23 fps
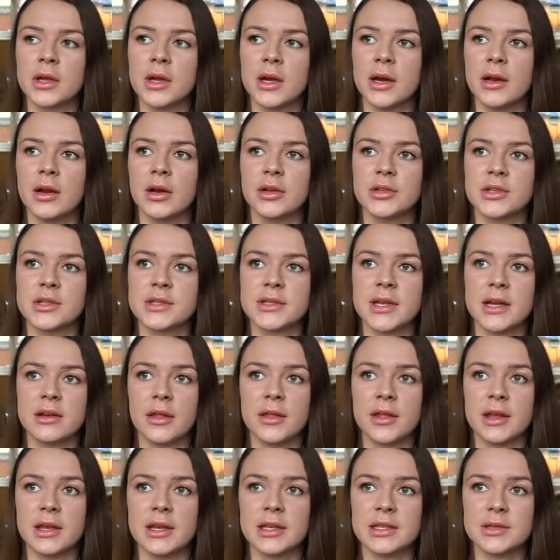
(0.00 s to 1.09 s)
And I just said I
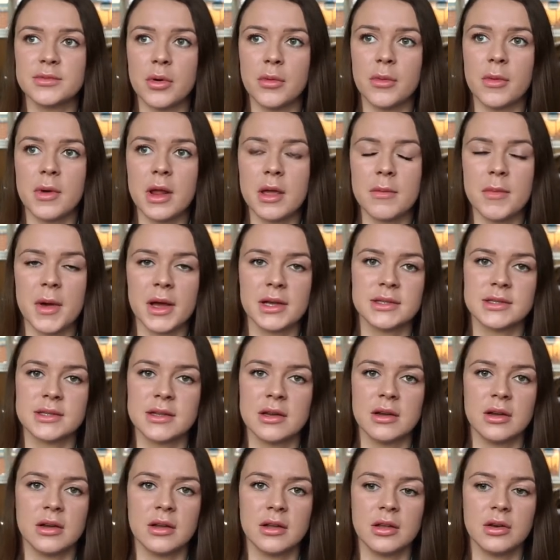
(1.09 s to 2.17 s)
think it's probably best
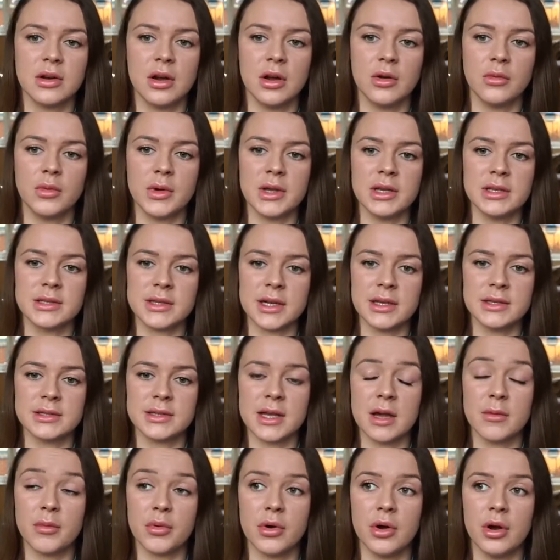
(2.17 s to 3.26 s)
that you know we stay
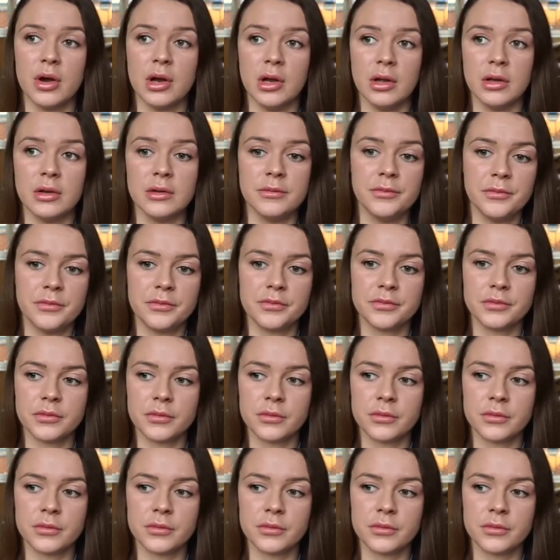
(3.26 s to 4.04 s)
separate and